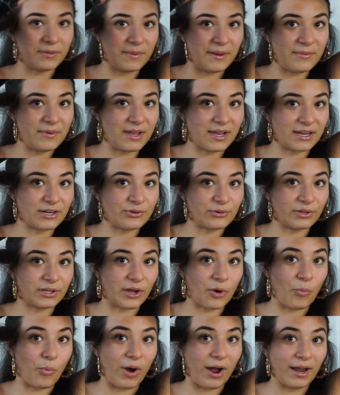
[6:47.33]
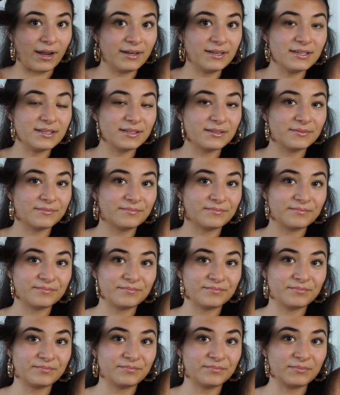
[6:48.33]
Maybe I could do it like a wand.
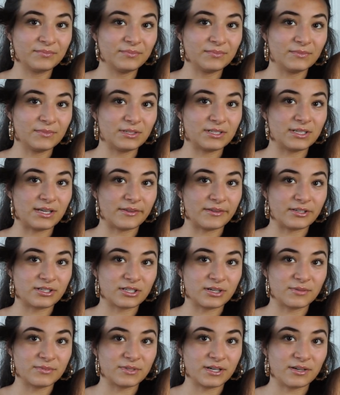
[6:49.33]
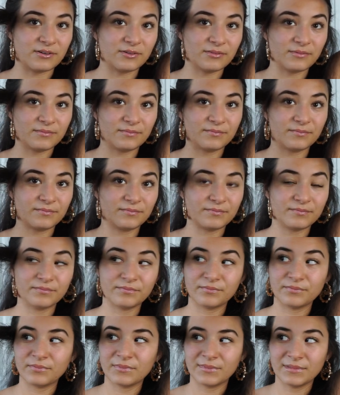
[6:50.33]
Let's see how this comes out.
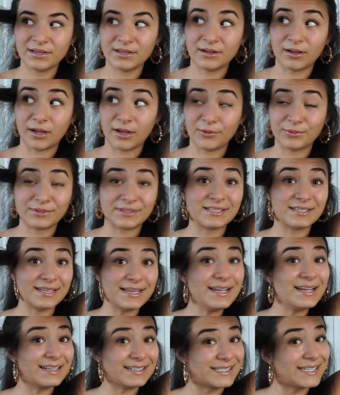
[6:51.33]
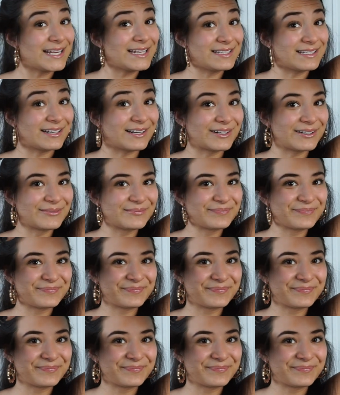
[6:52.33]
Oh, it stays there.